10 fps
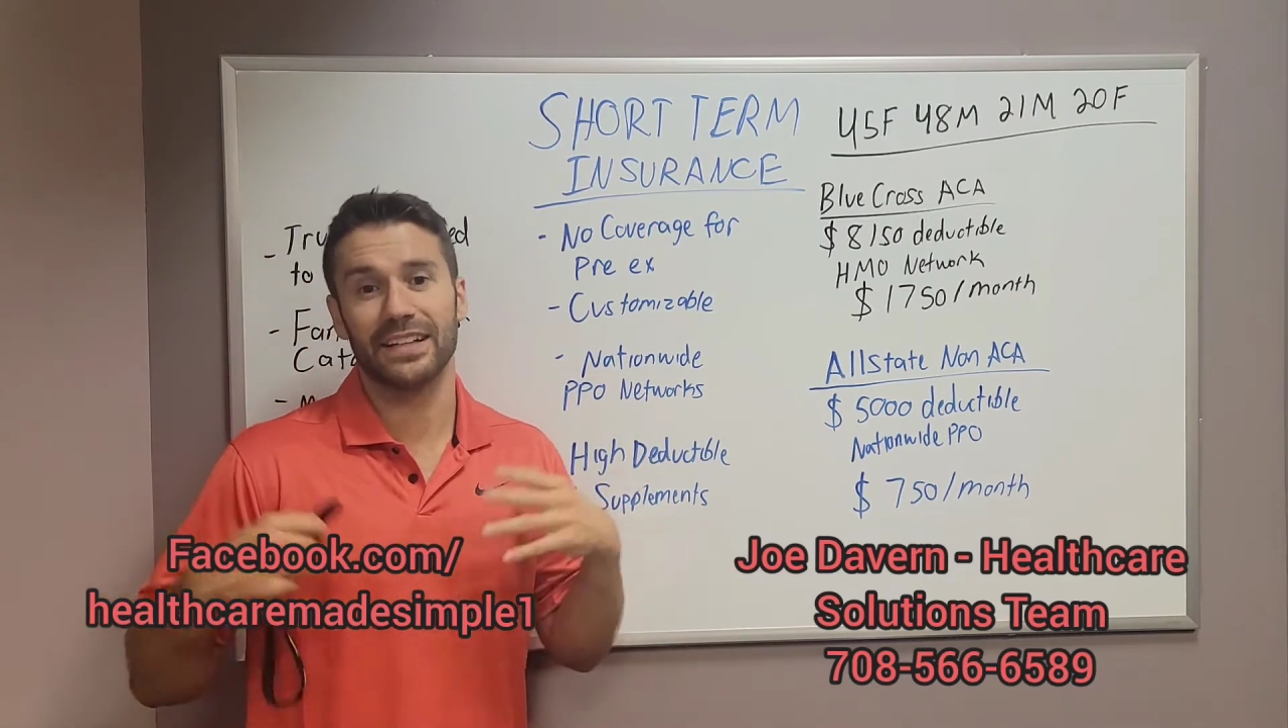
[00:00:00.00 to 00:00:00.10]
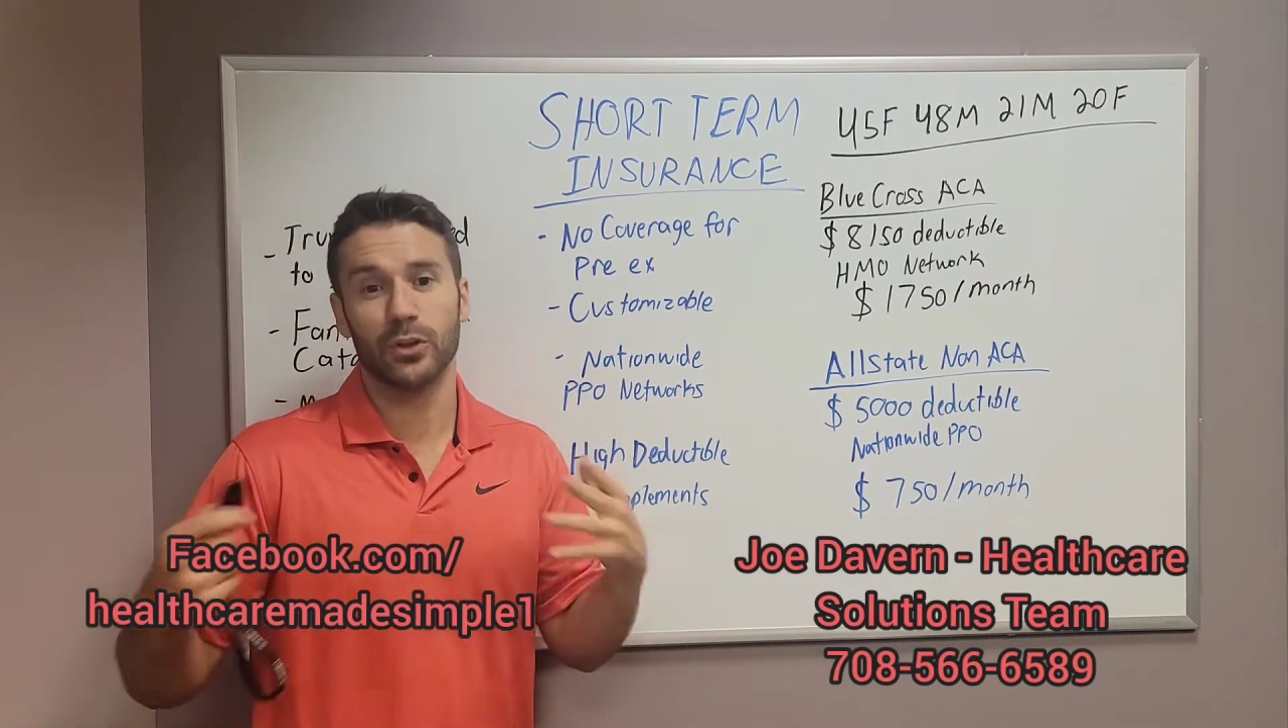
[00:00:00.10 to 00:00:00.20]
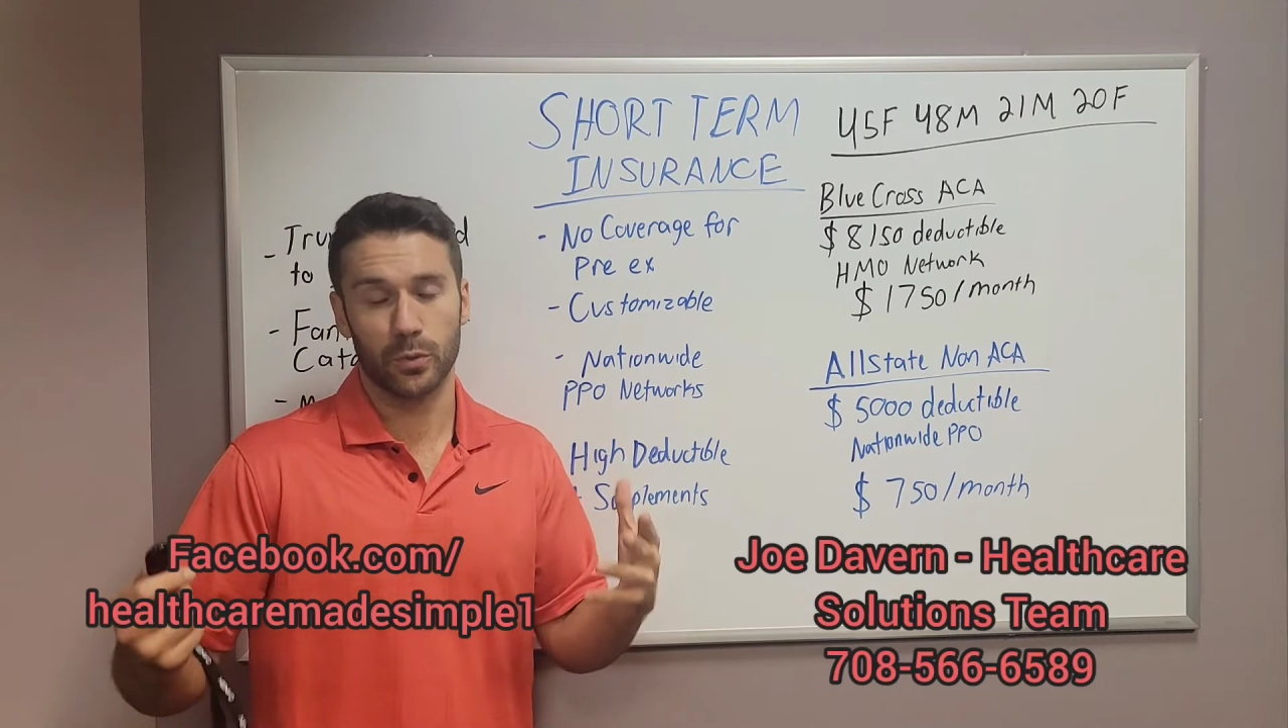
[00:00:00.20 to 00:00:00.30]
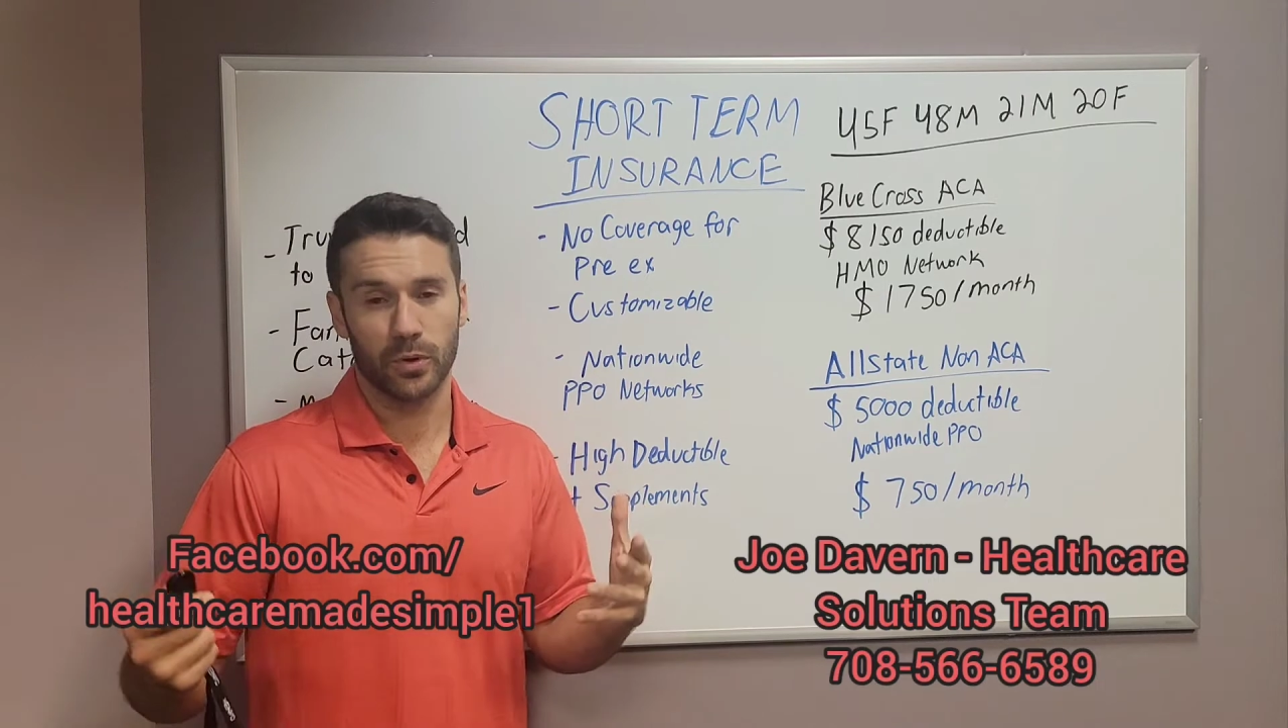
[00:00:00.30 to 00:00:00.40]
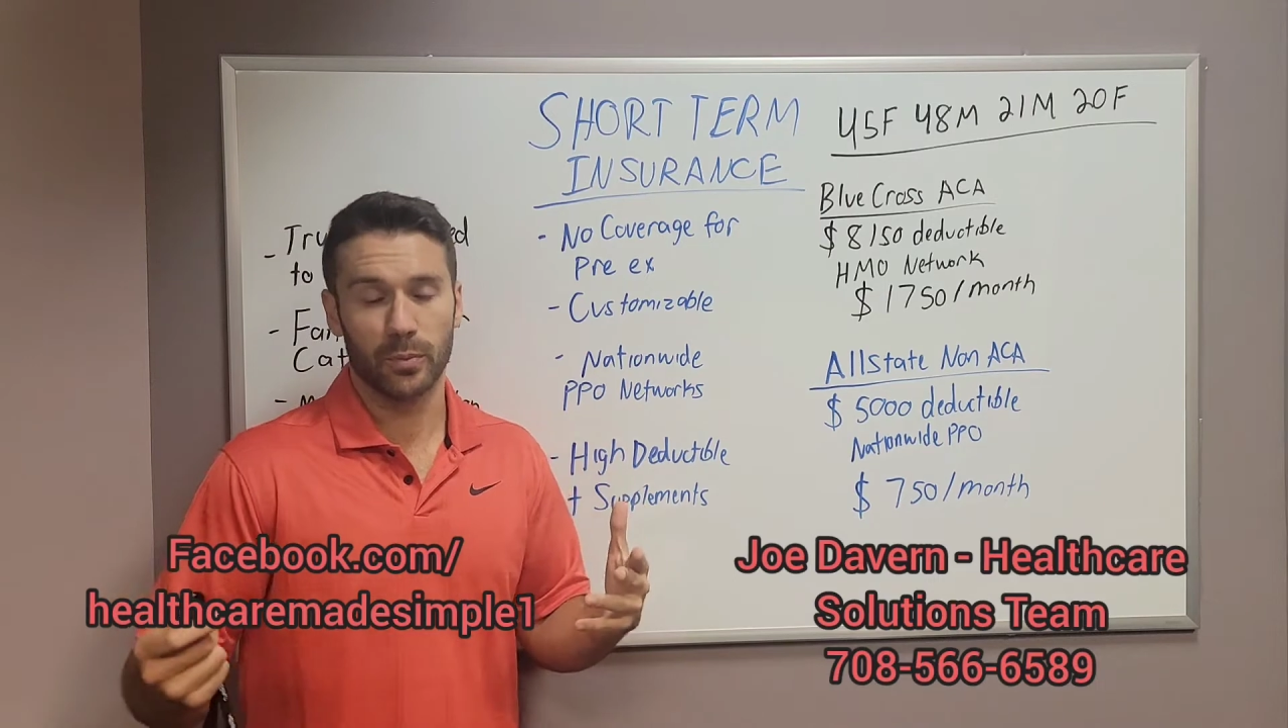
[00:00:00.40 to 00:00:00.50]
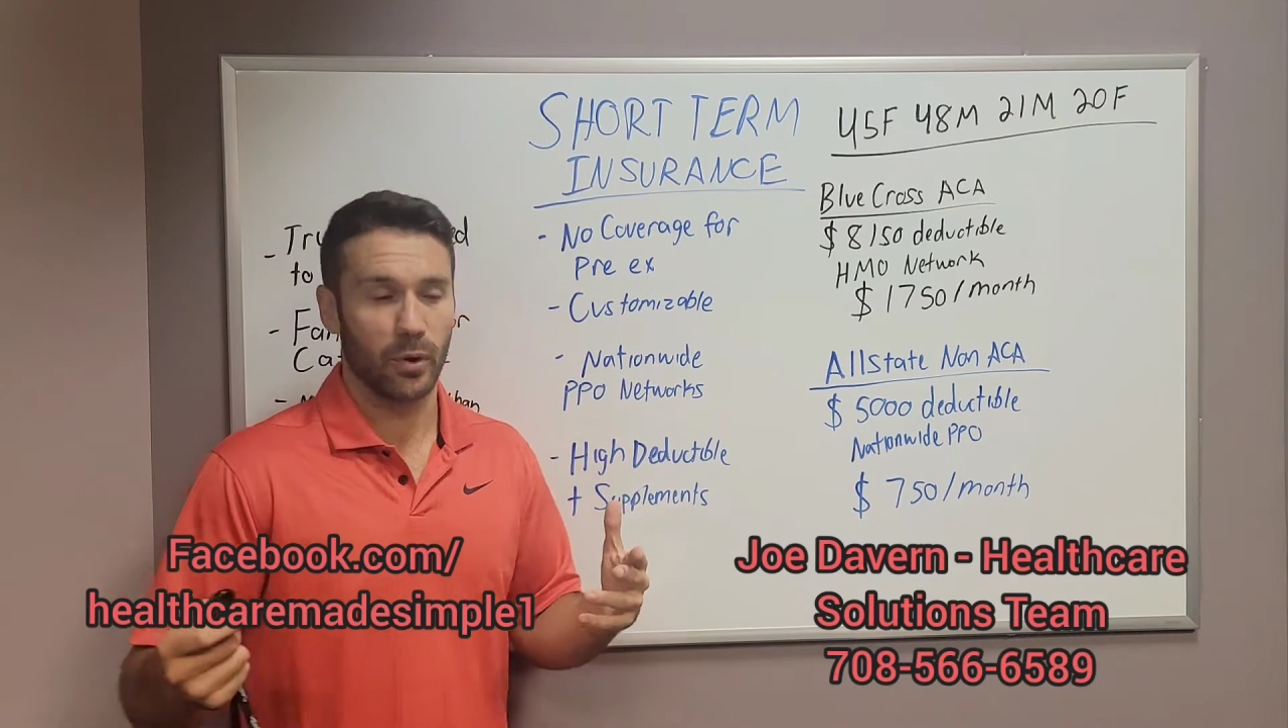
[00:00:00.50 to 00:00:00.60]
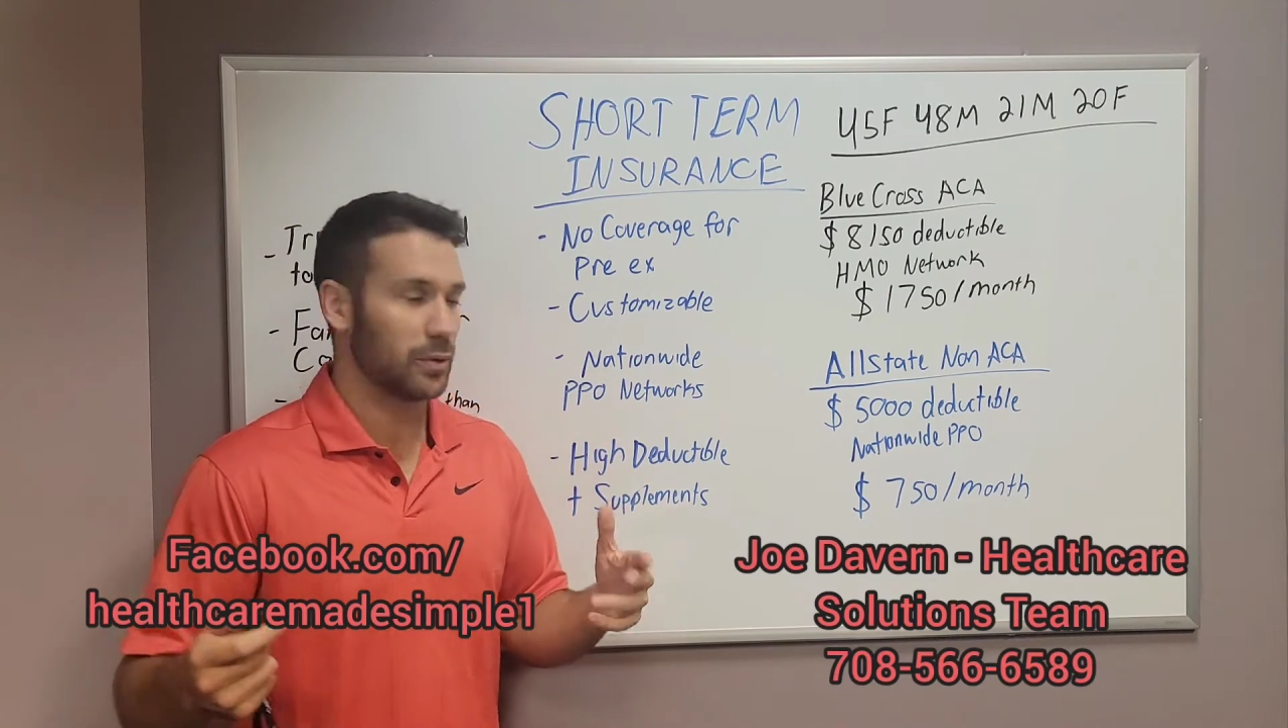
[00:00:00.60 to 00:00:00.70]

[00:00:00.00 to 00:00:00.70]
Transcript: innumerable